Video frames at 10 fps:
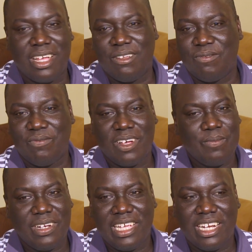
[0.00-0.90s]
my
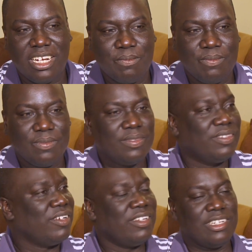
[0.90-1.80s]
family end up
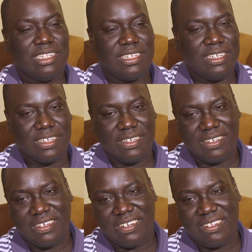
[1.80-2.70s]
on the street,
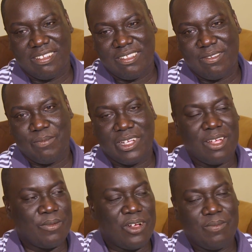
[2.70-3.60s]

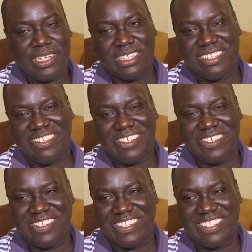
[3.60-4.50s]
become homeless,
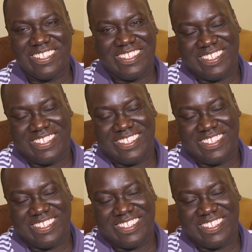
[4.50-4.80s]
because